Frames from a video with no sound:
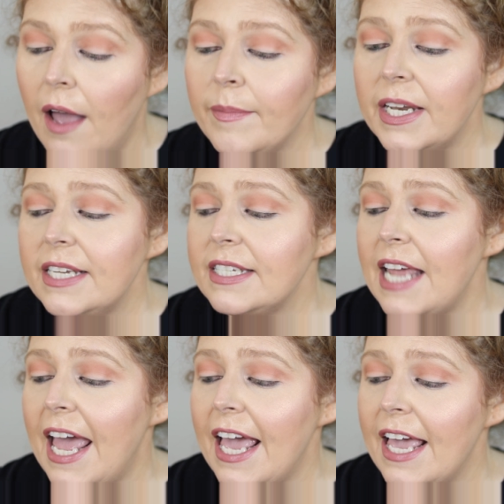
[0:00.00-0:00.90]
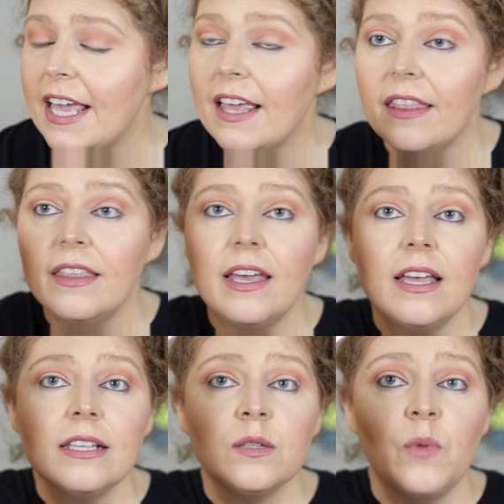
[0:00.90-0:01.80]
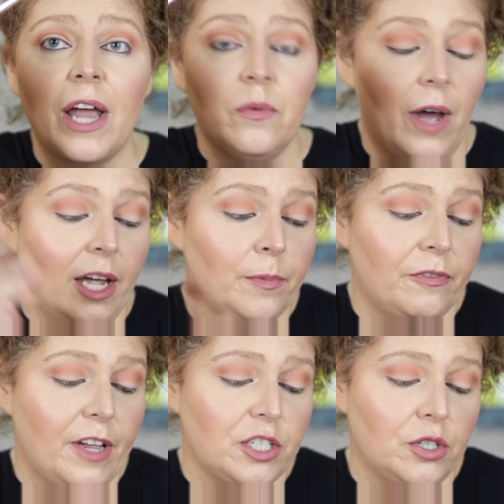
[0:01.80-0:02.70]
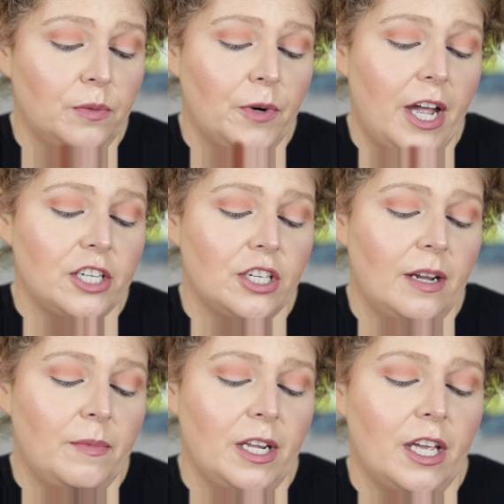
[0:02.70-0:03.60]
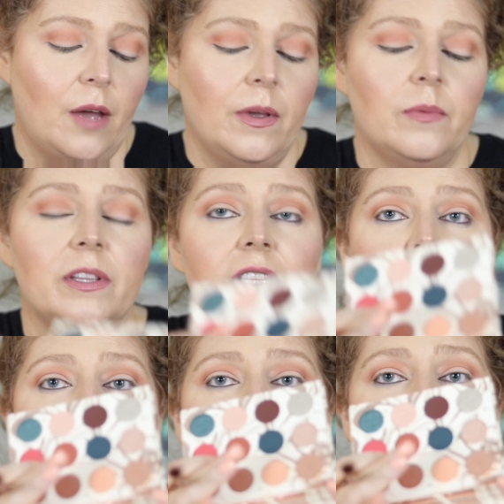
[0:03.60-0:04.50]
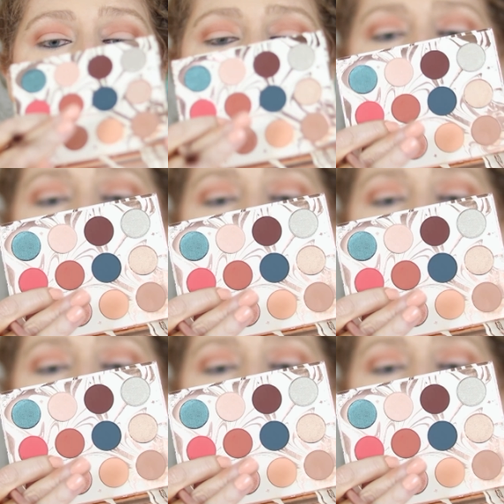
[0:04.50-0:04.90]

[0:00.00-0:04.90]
I'm going to take this Wet n Wild professional brush, and I'm going to go in with this shade